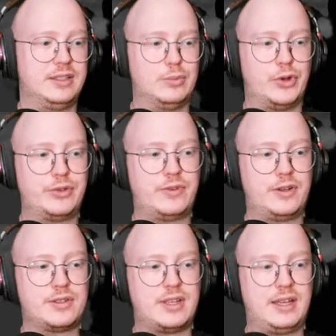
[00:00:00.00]
the
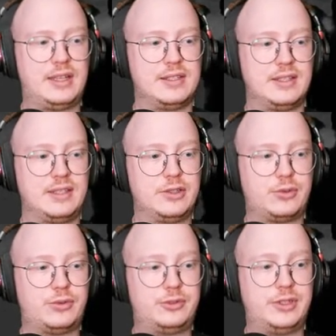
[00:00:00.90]
modifier stack is
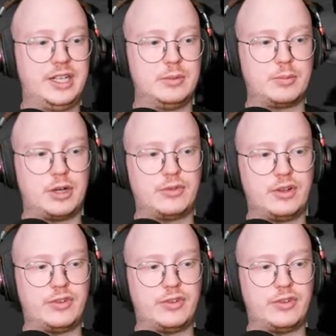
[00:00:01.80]
incredibly powerful.